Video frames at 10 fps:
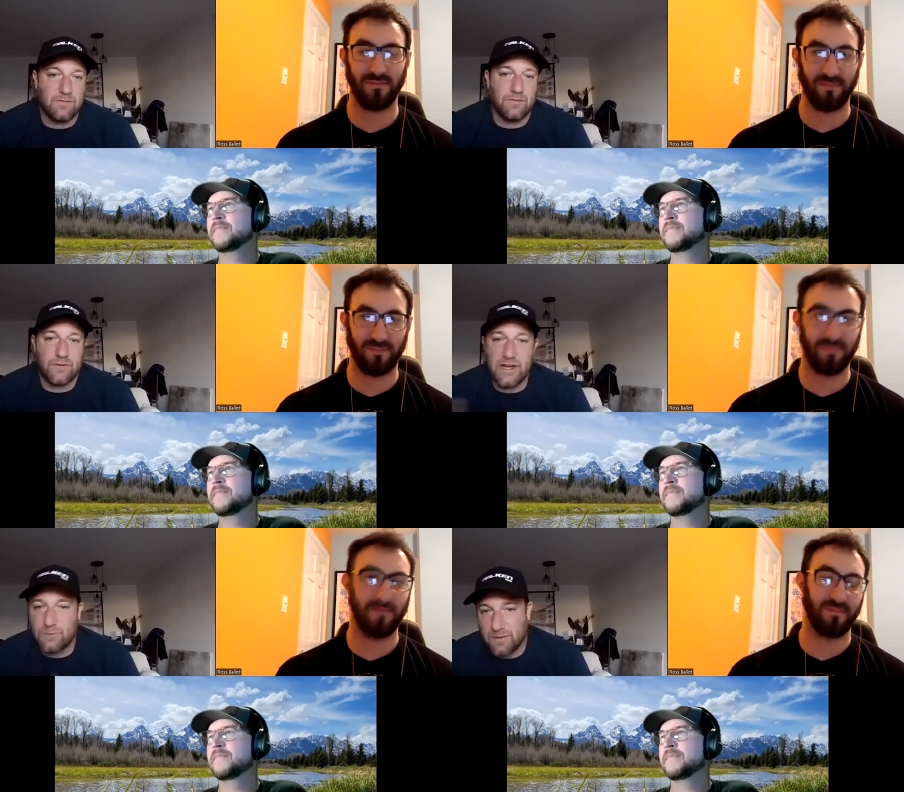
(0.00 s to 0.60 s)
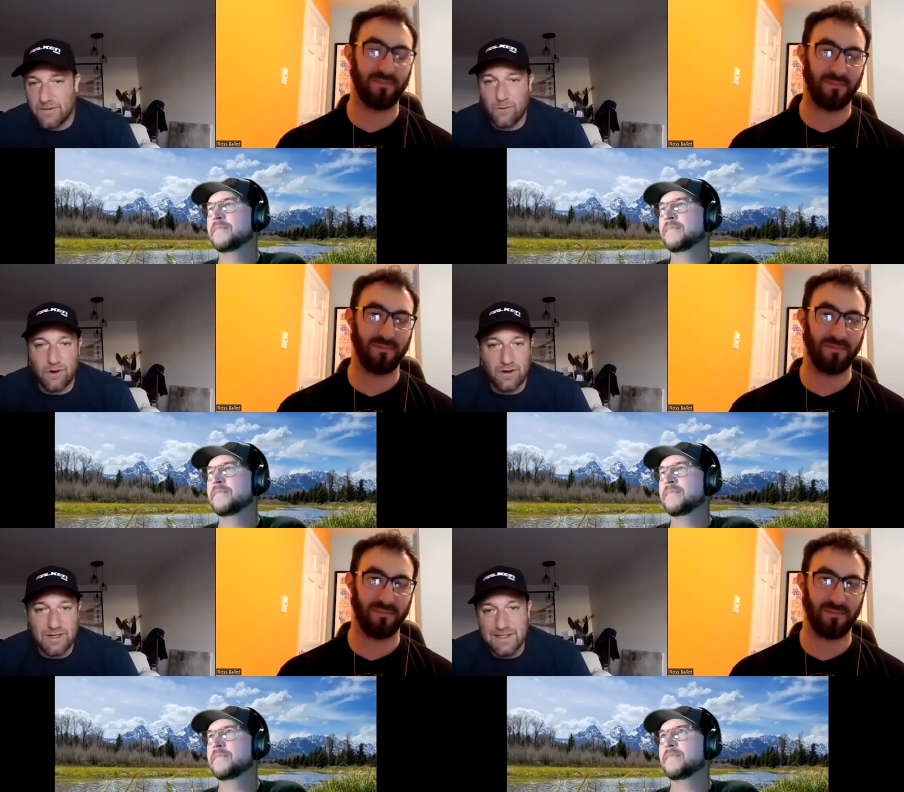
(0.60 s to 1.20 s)
Speaker 1: raced with
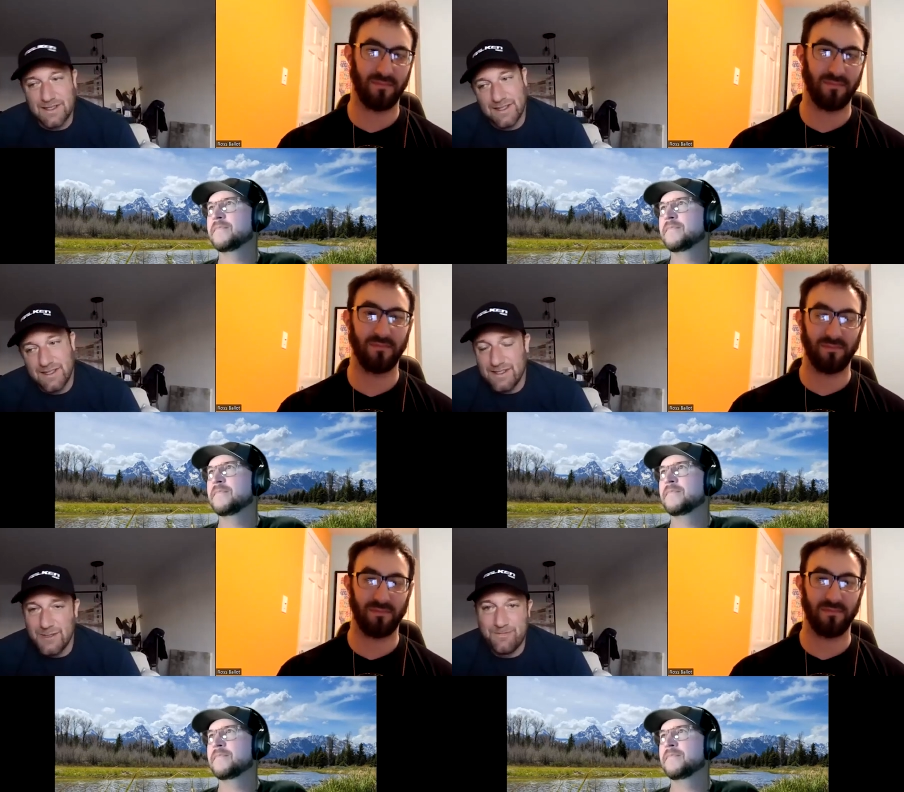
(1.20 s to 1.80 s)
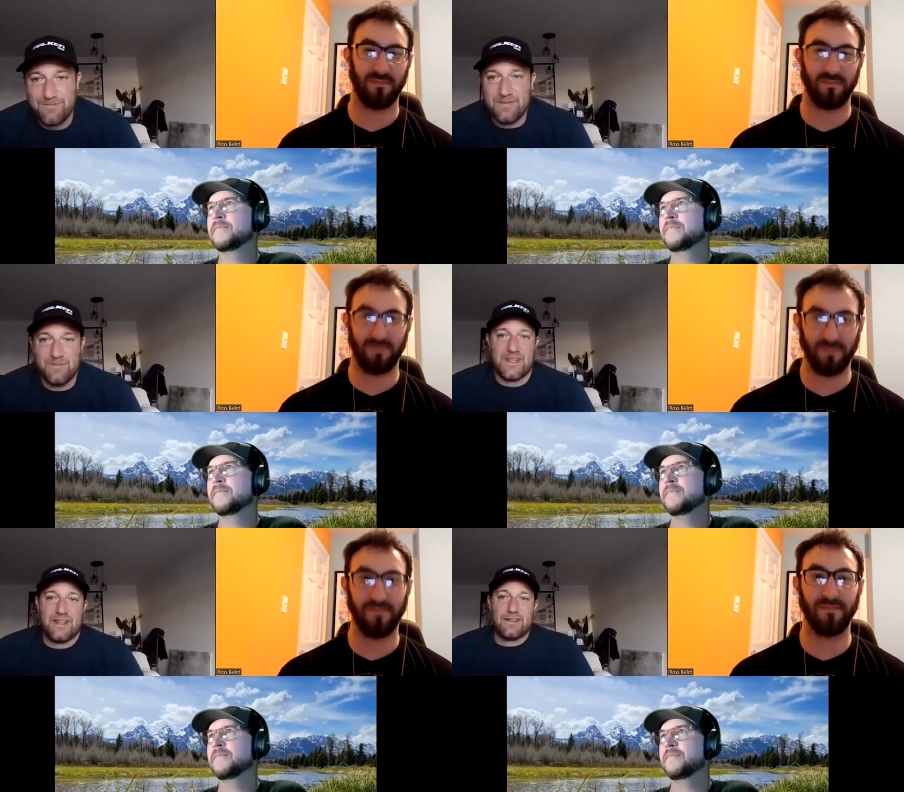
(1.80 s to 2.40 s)
before.
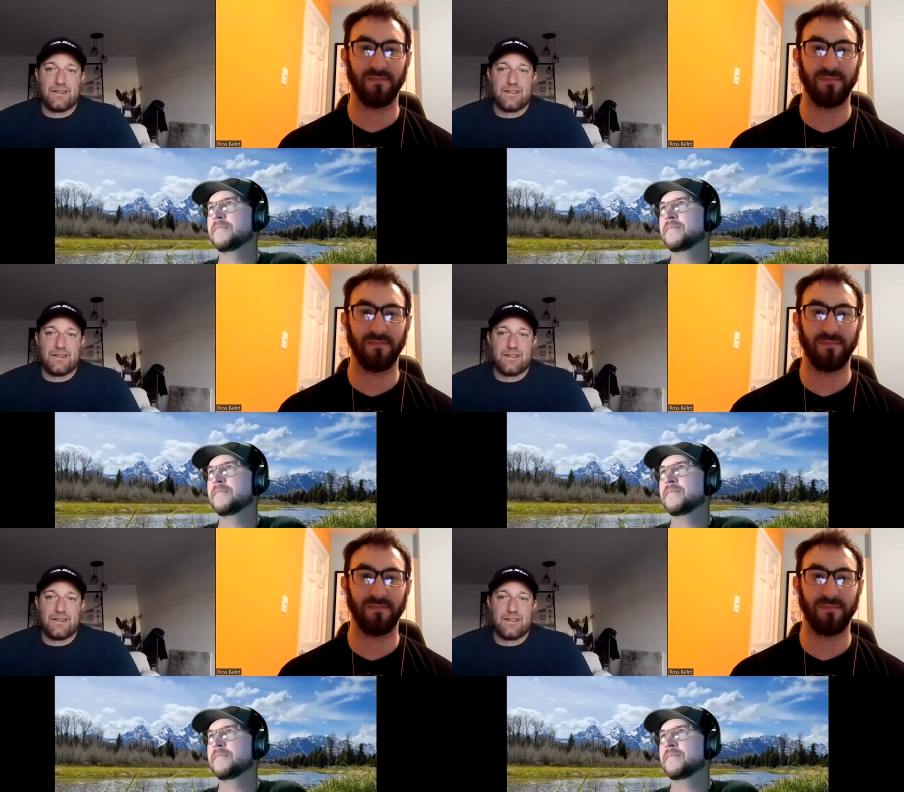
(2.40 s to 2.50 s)
Mm-hmm.